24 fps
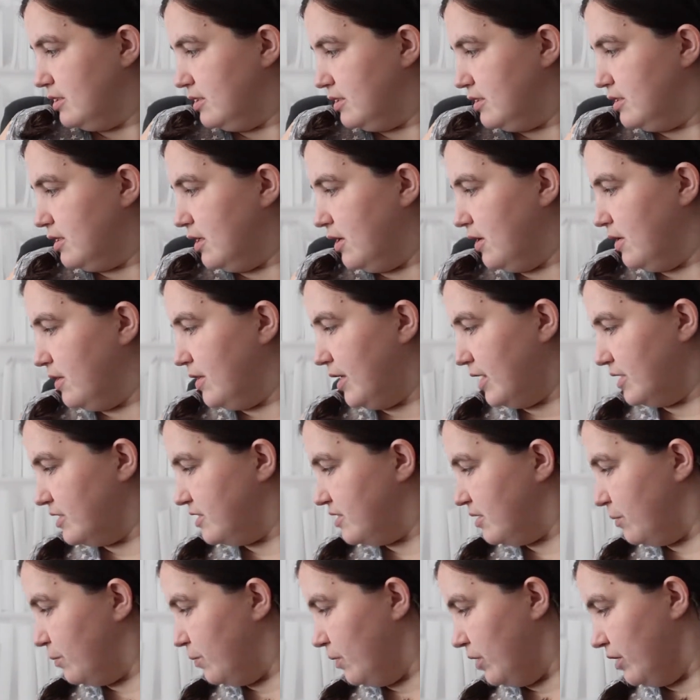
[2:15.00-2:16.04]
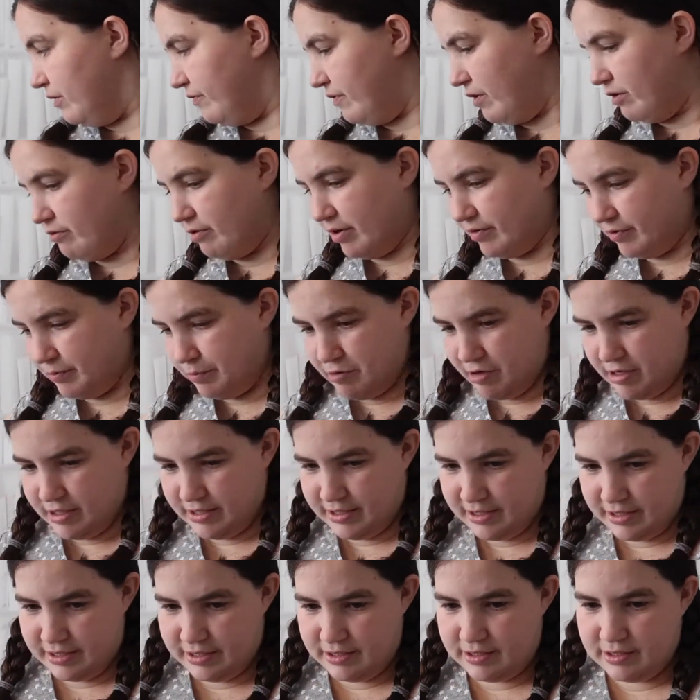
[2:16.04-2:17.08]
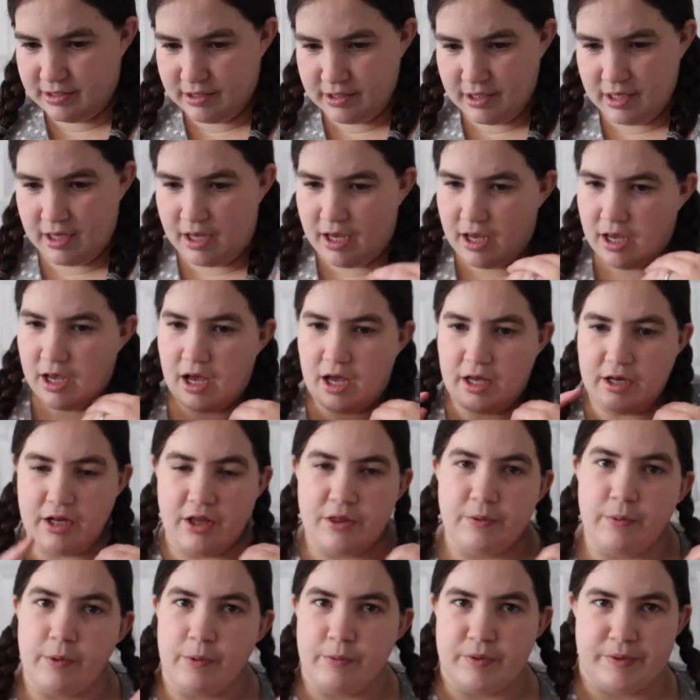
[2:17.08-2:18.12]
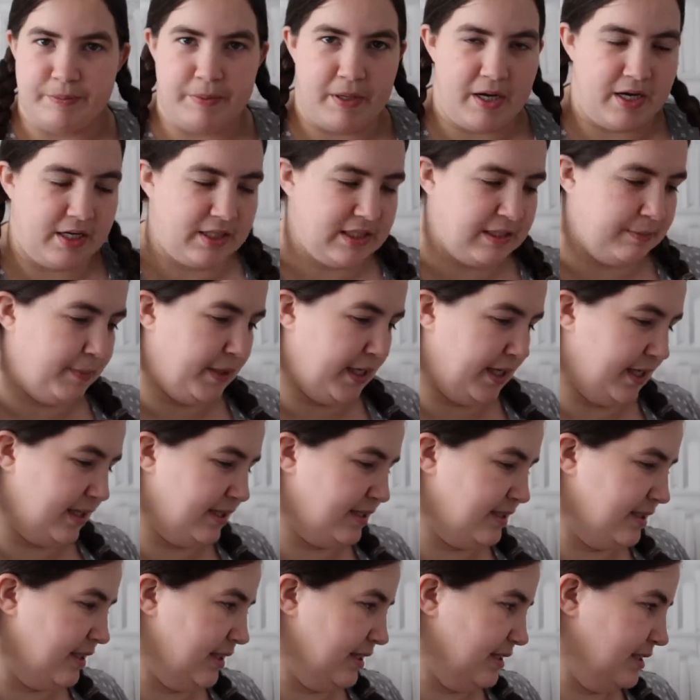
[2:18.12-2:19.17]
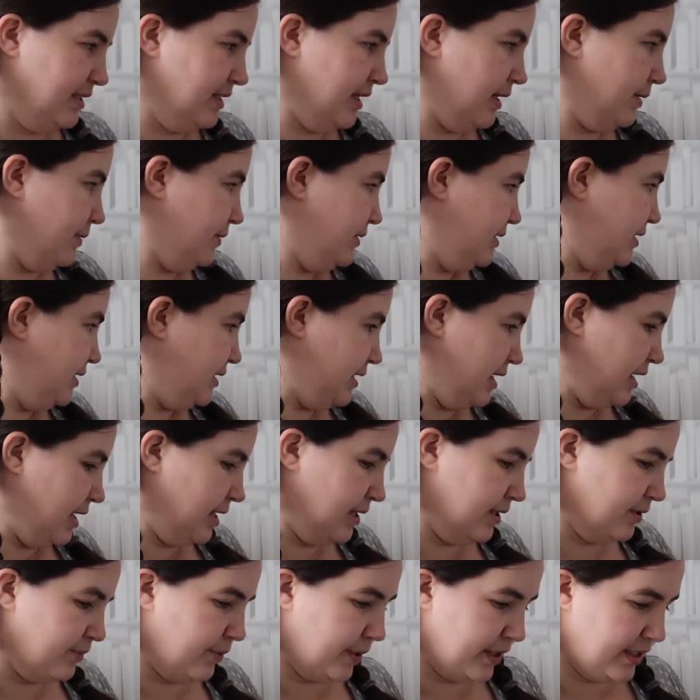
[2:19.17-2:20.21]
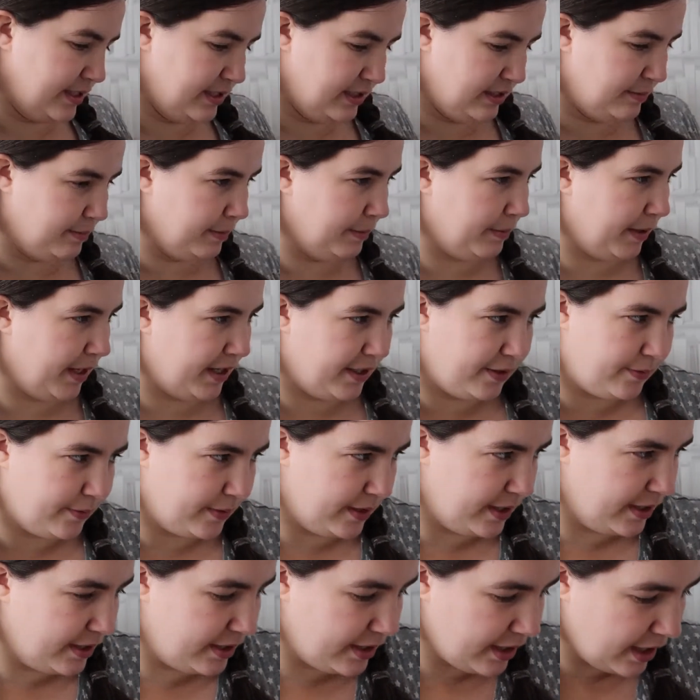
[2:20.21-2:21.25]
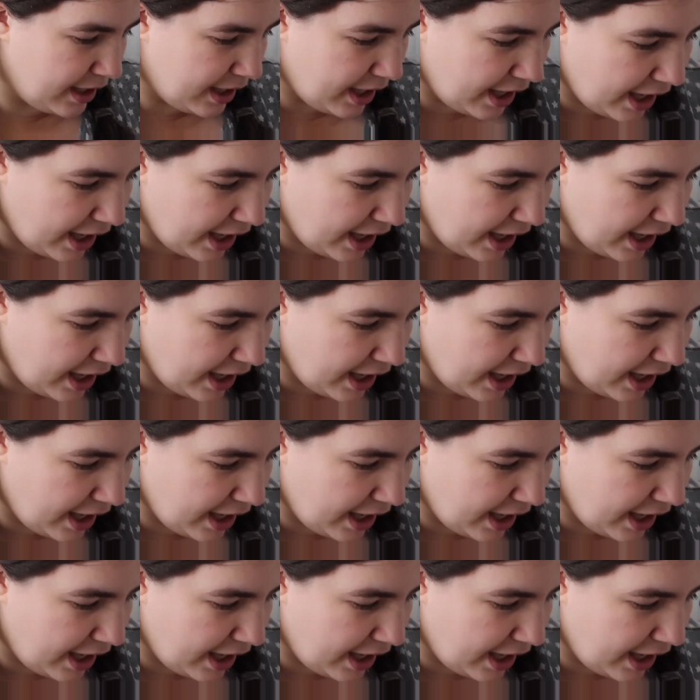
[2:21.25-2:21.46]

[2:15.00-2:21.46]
So that's one of our raffle prizes. Another one was Pass the Pigs, and that's downstairs waiting to be played with.